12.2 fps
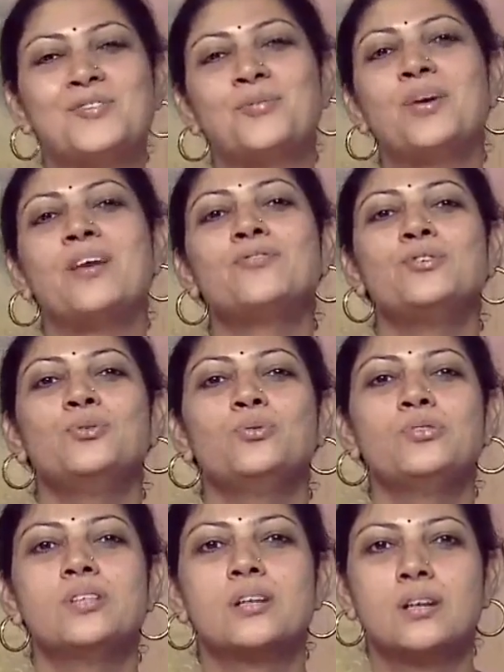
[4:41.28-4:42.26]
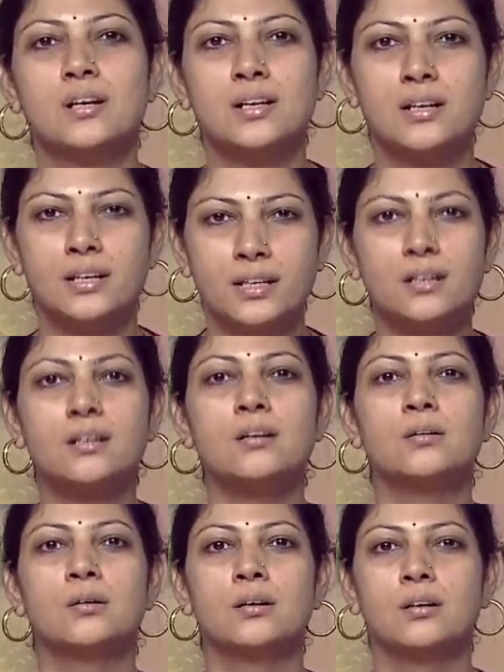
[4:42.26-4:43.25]
So we have to use
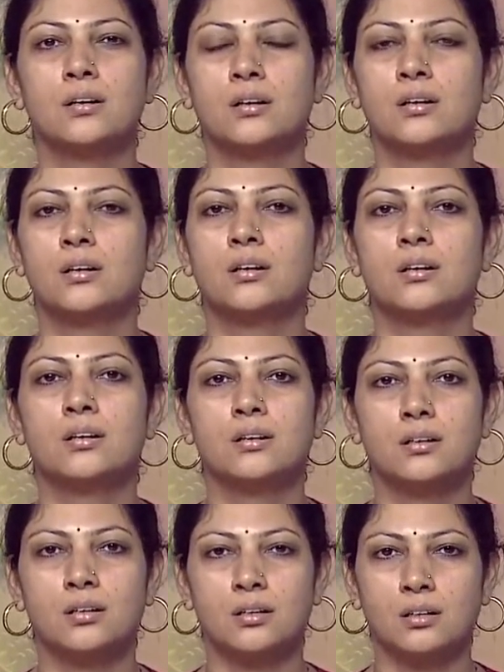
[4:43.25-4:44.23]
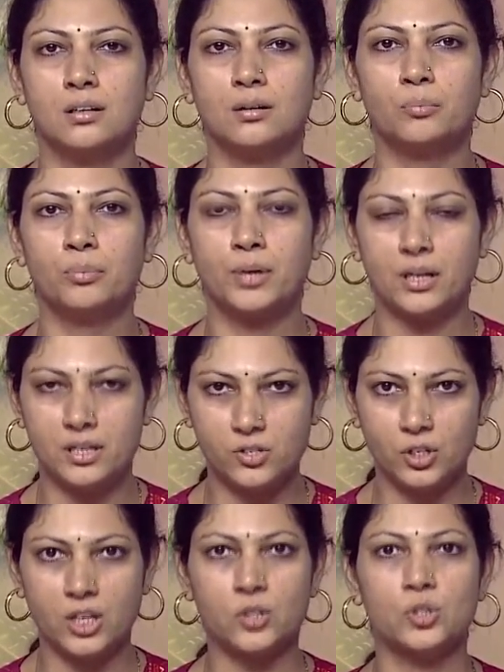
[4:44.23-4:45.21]
clear
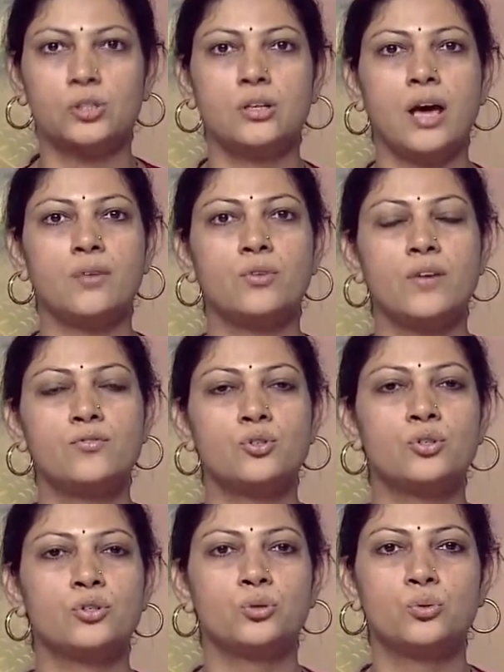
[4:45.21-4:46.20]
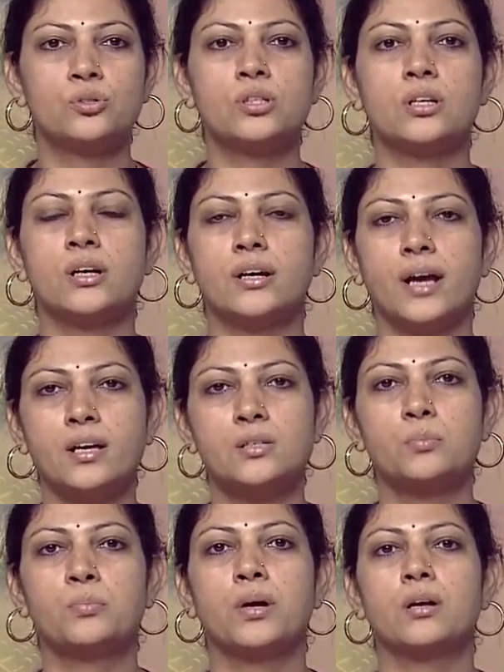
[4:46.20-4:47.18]
pronunciation and we have to use the
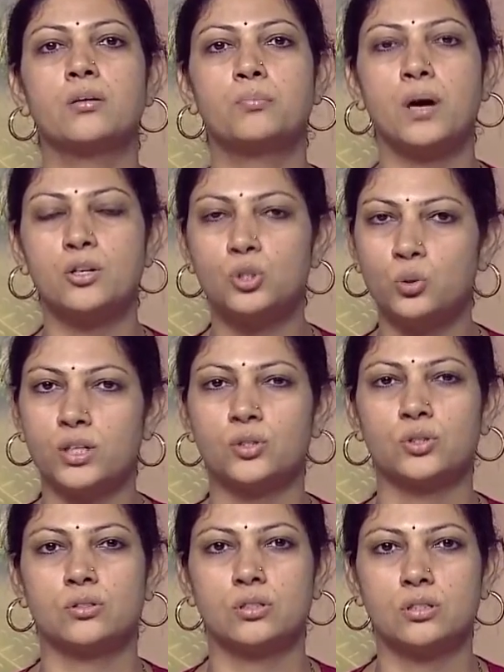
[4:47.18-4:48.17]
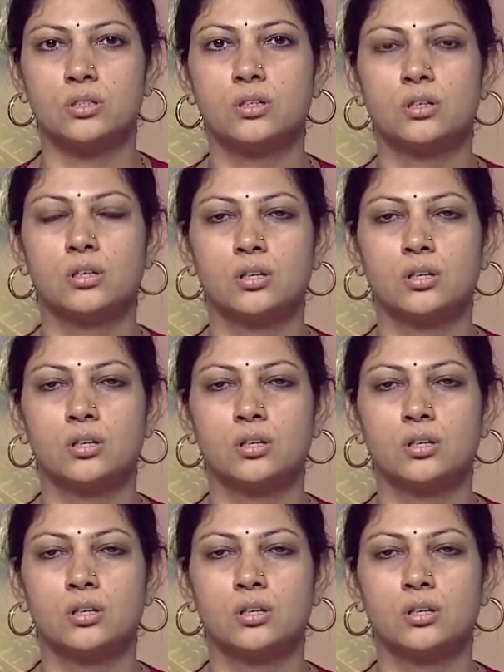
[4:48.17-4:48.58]
correct punctuations